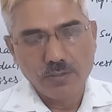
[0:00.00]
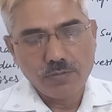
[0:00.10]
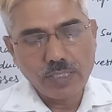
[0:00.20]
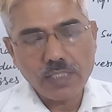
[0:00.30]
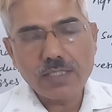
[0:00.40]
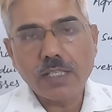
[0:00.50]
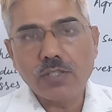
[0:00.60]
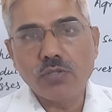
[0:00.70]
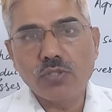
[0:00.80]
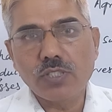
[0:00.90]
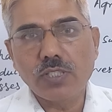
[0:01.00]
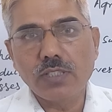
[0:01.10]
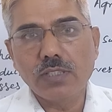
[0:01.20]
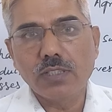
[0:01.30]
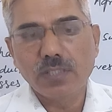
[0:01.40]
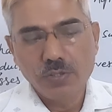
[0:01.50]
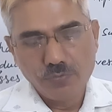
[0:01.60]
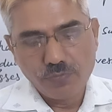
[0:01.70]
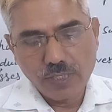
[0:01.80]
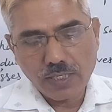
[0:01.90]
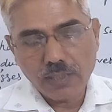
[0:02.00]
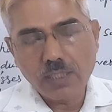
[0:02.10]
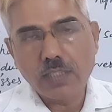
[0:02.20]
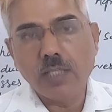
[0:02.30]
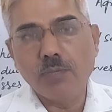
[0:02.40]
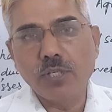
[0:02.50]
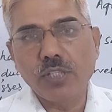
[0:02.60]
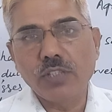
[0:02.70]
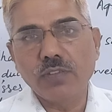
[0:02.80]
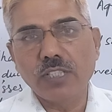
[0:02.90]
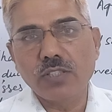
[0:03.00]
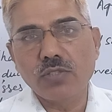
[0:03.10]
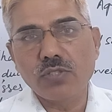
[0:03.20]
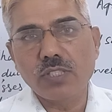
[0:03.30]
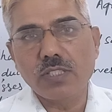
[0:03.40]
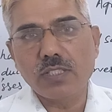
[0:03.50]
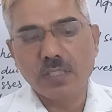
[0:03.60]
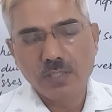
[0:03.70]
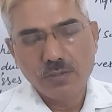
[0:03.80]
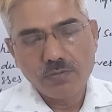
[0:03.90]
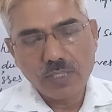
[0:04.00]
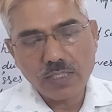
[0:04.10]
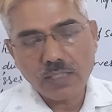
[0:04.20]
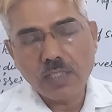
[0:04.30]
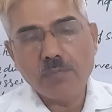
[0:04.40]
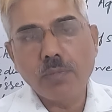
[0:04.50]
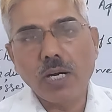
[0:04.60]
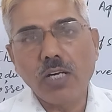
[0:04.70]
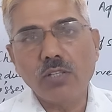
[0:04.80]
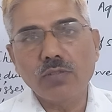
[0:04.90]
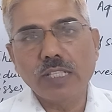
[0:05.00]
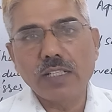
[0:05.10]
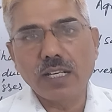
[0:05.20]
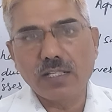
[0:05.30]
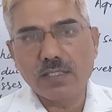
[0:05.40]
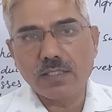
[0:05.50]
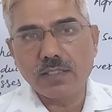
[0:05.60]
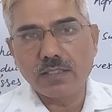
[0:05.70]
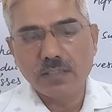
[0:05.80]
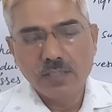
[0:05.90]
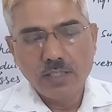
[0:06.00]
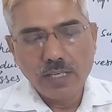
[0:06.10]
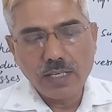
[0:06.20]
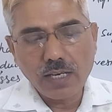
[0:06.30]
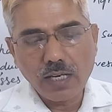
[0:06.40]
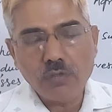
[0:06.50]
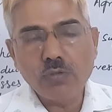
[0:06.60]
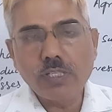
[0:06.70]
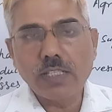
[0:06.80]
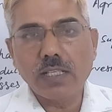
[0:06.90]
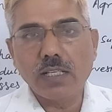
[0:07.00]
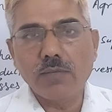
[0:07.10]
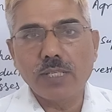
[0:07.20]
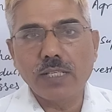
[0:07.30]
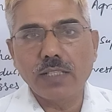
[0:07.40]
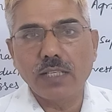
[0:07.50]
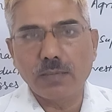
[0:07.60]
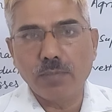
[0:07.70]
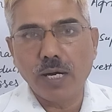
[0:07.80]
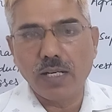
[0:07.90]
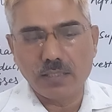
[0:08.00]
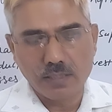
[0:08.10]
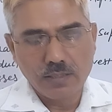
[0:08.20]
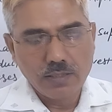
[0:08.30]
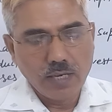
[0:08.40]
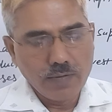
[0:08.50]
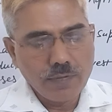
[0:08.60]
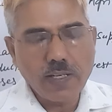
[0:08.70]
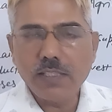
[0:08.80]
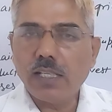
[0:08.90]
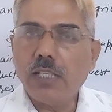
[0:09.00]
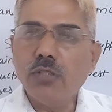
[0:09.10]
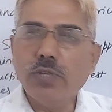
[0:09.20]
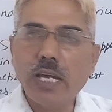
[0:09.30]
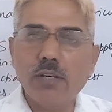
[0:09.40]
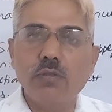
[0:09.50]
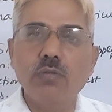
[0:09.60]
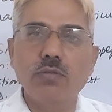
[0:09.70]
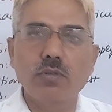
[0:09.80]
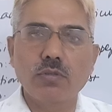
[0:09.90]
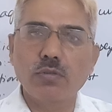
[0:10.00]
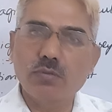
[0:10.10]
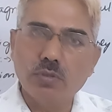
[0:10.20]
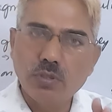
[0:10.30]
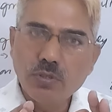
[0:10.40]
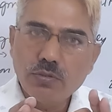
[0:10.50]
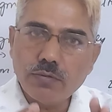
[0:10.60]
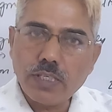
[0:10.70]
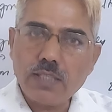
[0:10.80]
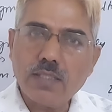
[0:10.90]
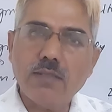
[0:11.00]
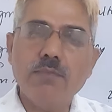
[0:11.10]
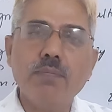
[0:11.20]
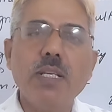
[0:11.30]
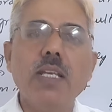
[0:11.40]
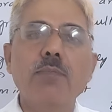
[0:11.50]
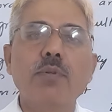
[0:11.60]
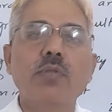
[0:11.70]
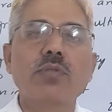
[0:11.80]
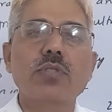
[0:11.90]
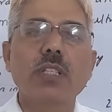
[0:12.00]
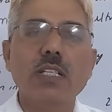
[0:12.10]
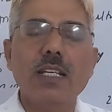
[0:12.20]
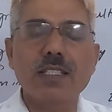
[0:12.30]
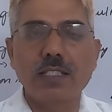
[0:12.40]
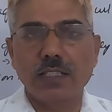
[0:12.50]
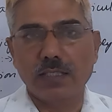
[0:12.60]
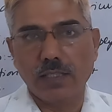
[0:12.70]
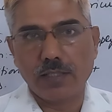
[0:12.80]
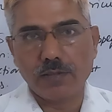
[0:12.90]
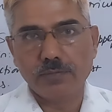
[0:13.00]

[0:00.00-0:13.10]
What is the question? What are the key point of the question? What are the part of that answer? And how you can elaborate that part? Finally, you have to conclude. Very simple approach is there.